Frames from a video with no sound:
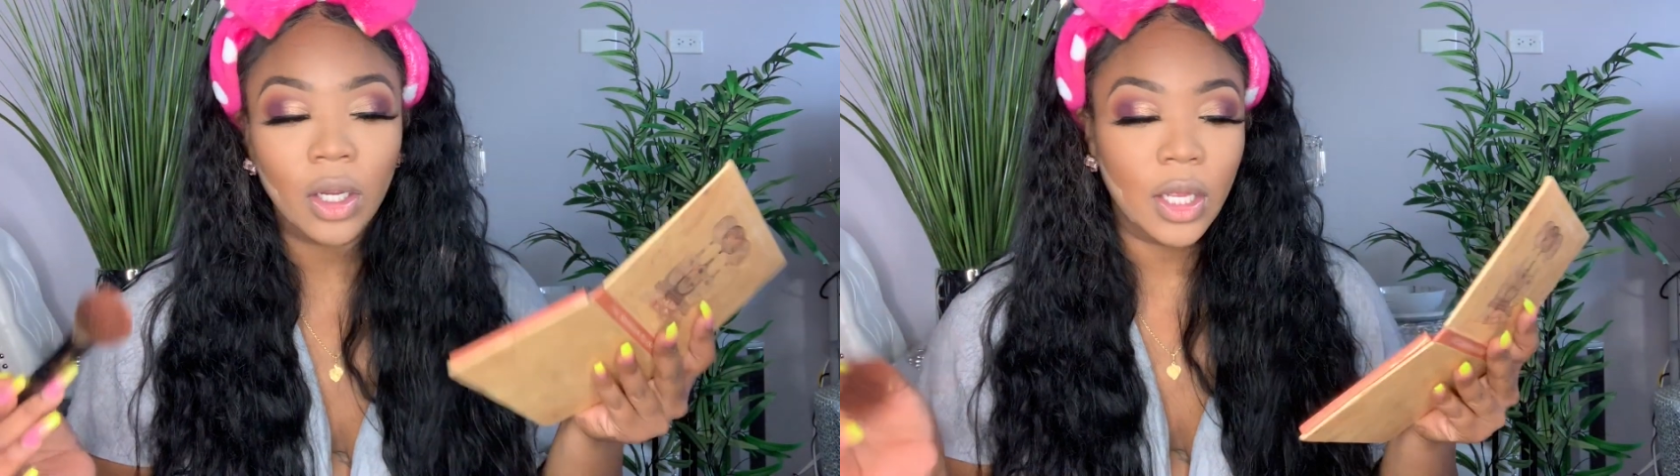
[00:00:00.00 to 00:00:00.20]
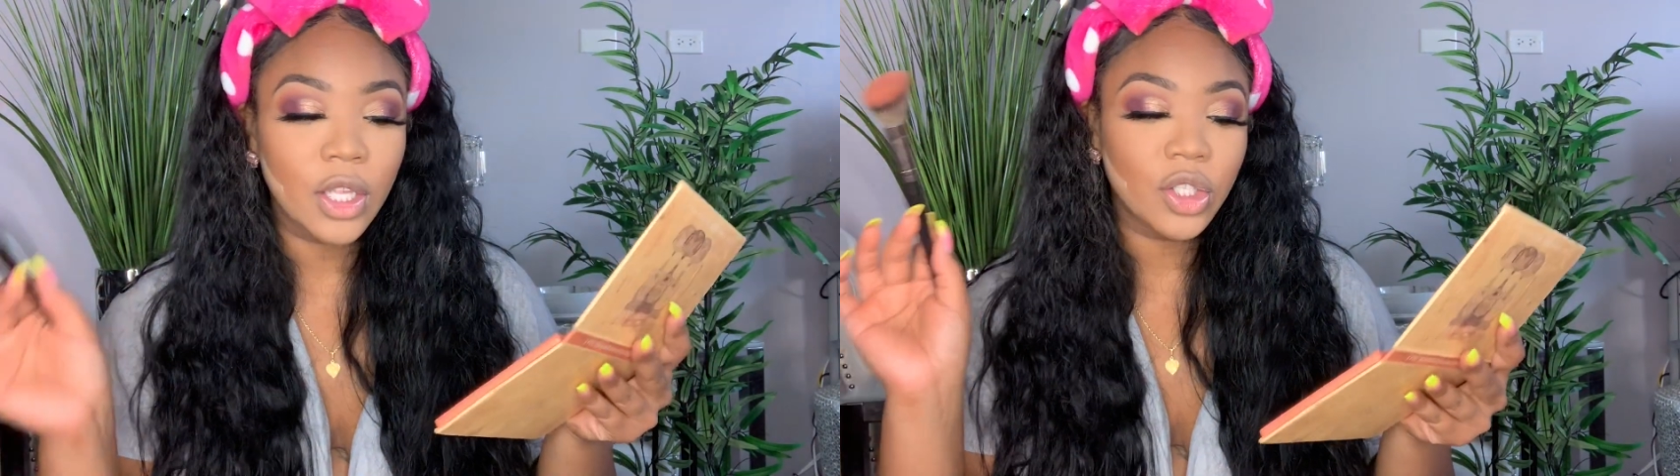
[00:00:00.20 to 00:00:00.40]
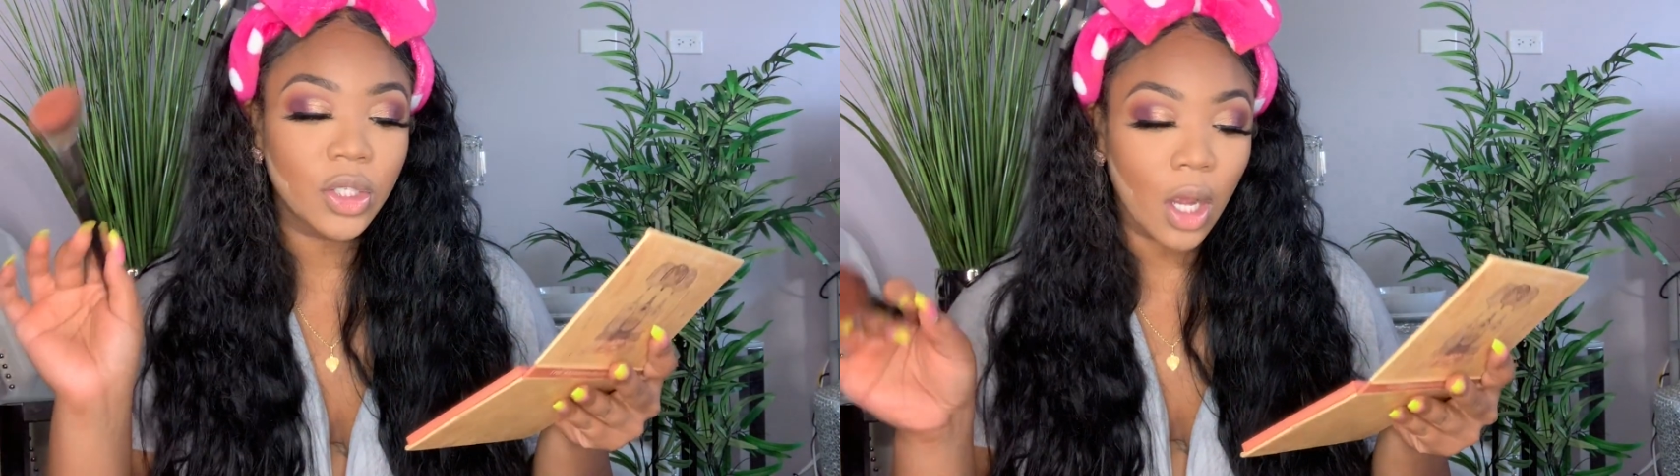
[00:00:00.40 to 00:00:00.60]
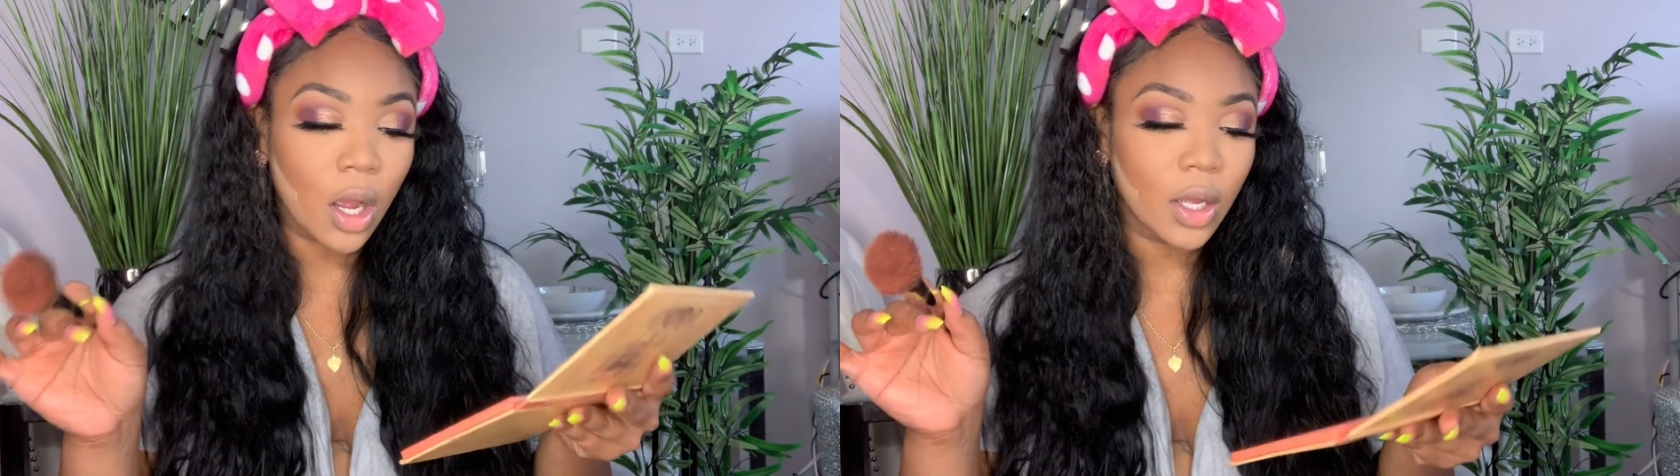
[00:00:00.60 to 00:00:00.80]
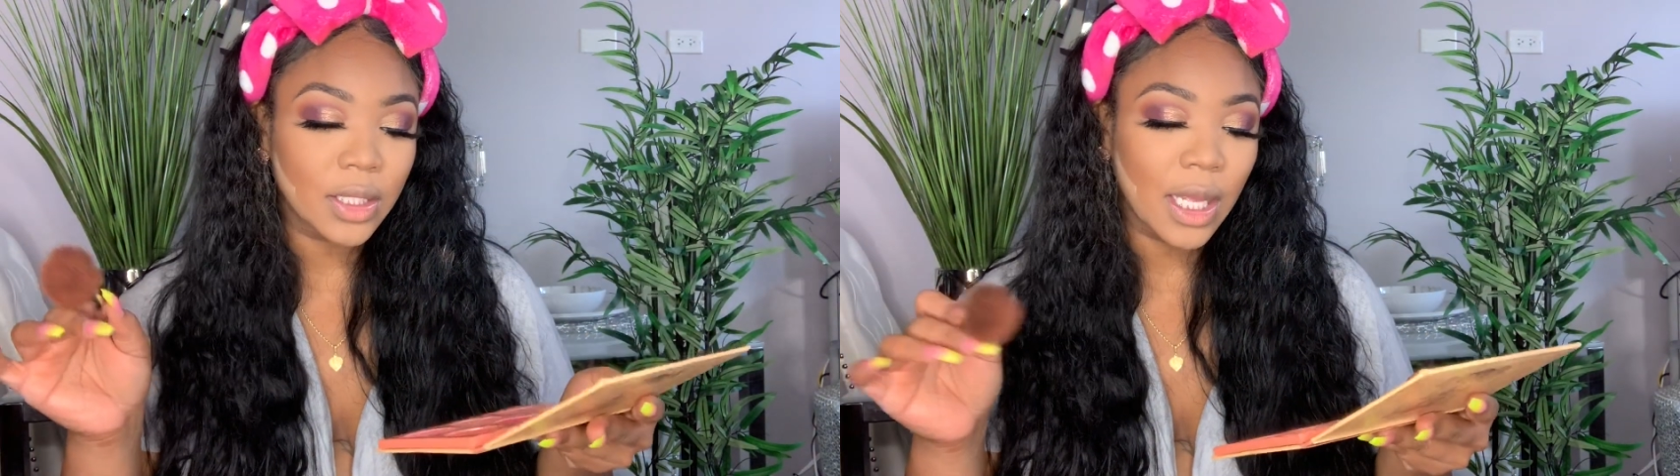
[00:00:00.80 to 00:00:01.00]
and
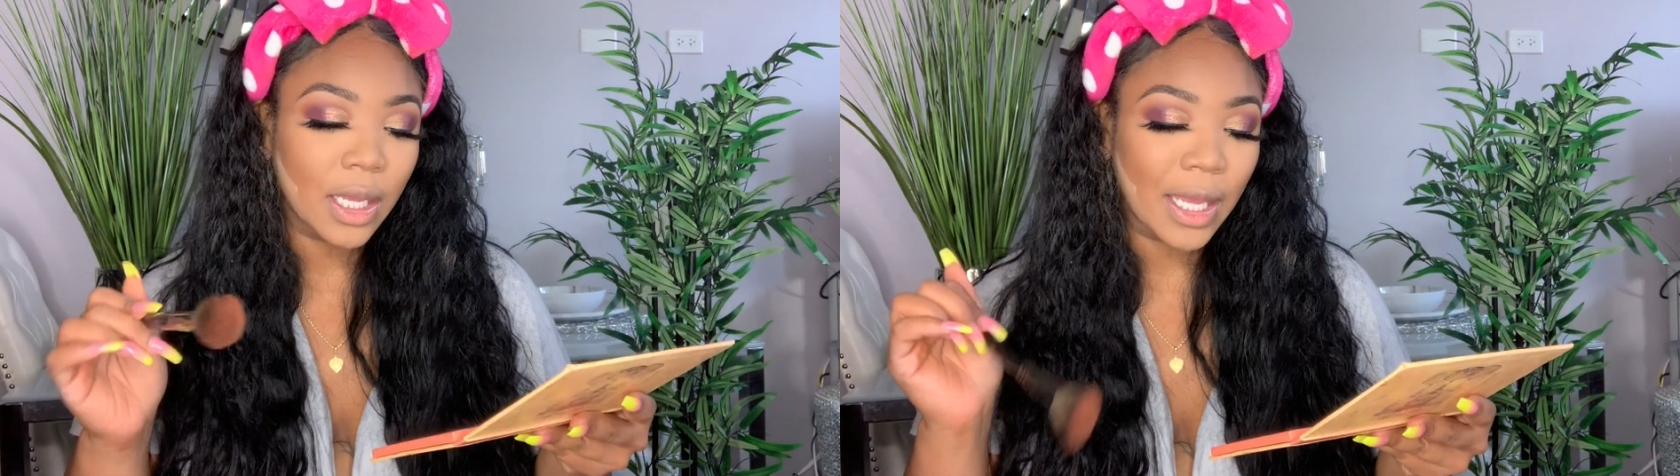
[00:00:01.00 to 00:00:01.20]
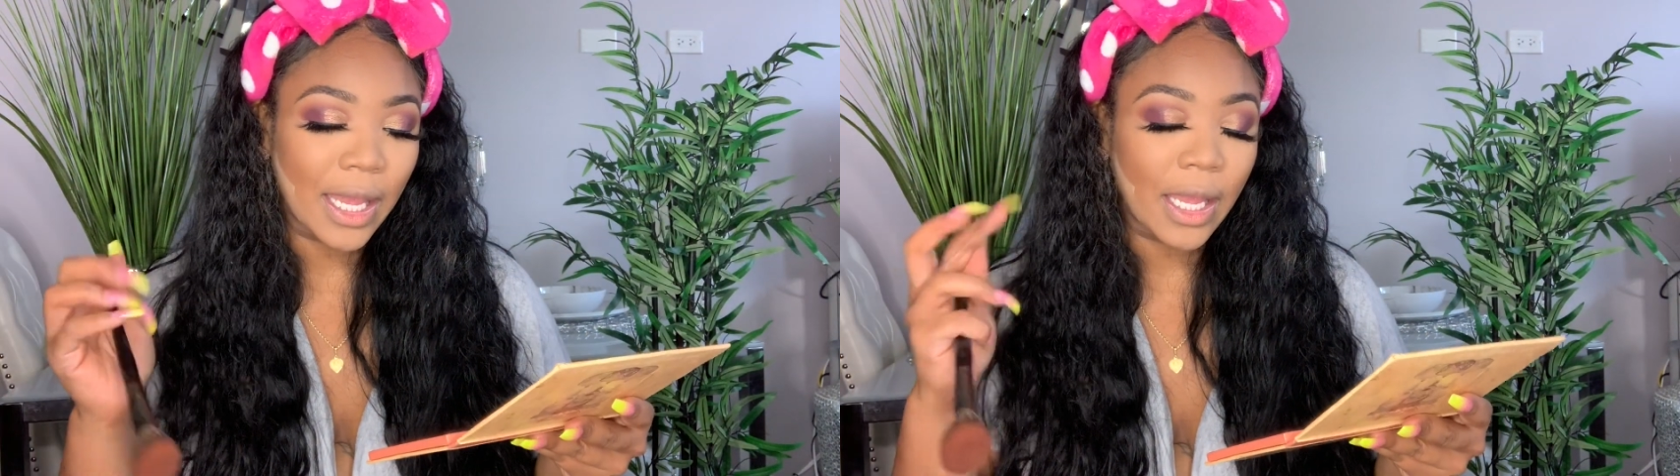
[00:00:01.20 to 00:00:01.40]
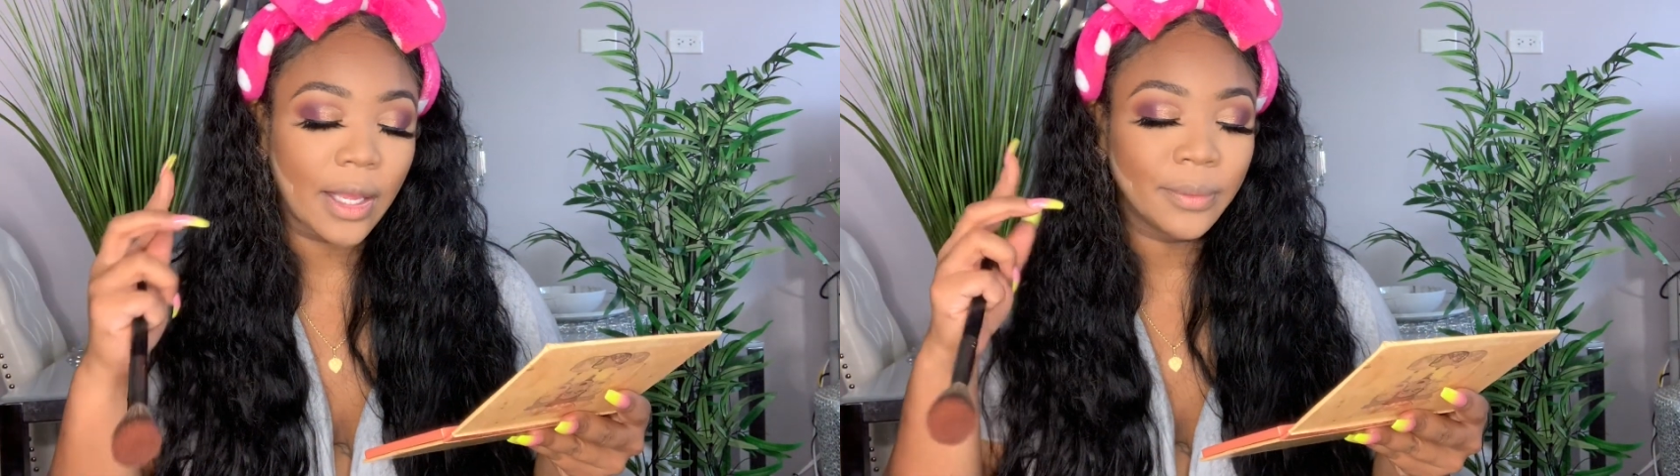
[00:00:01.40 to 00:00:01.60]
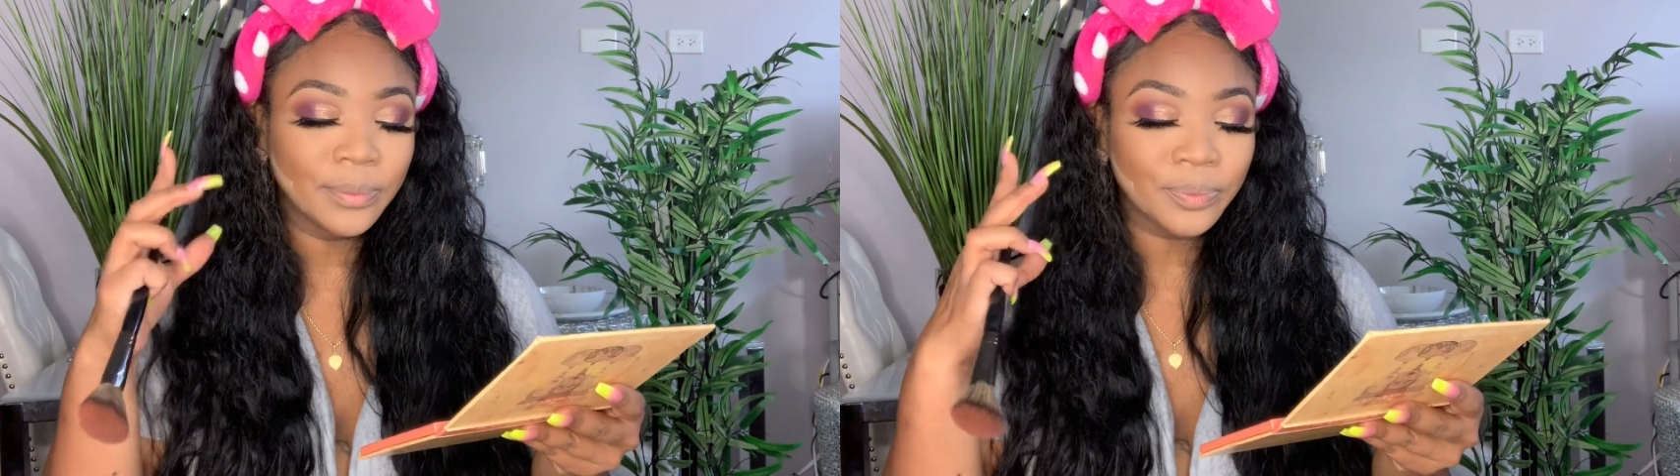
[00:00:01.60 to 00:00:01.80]
Tall is like a